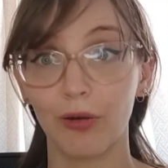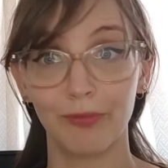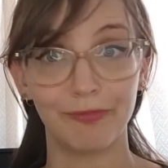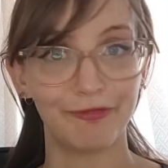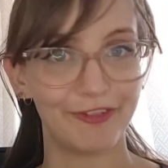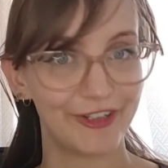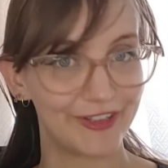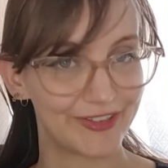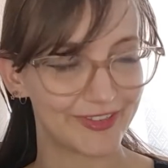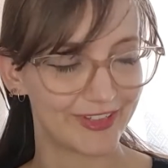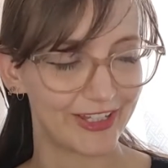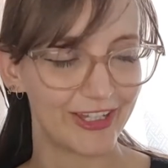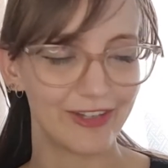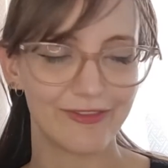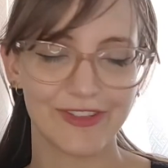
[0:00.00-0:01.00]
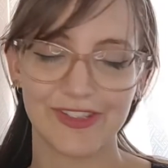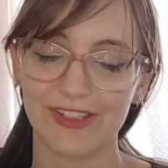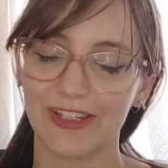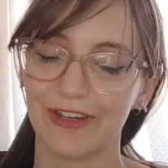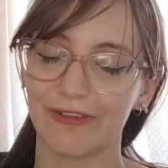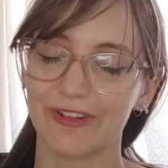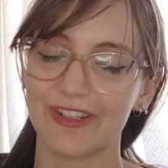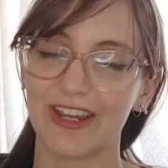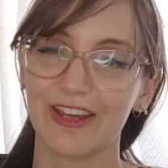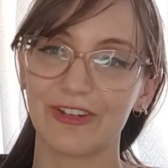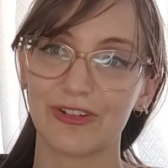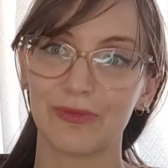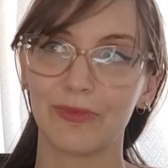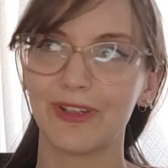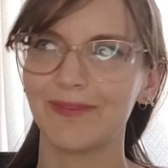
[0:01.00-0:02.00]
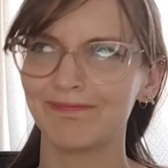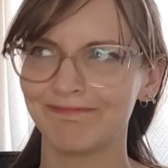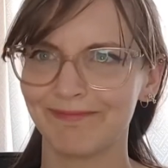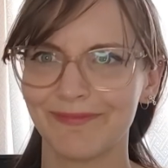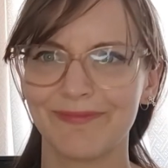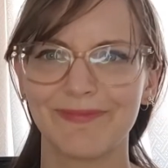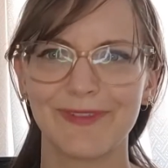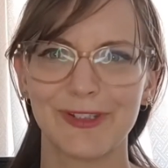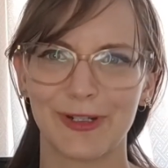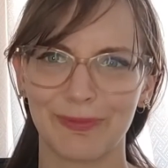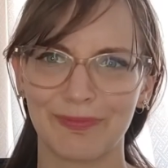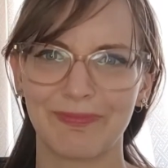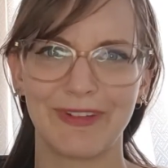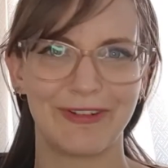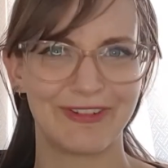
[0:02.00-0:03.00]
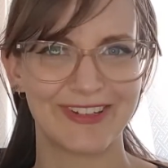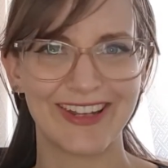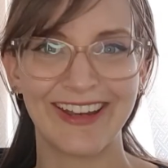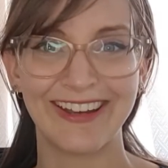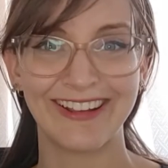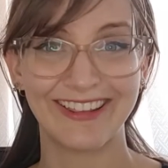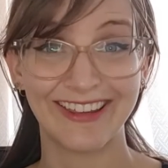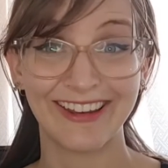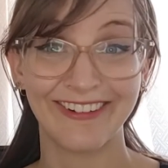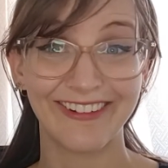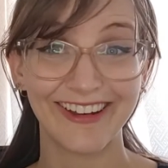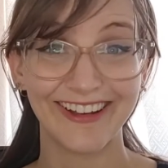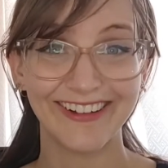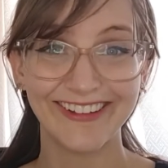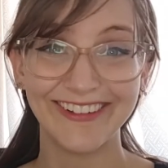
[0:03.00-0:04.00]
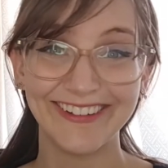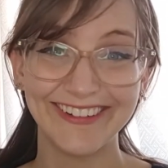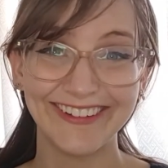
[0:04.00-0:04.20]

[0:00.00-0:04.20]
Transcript: Obviously, if it's an irritation one, stop irritating the area.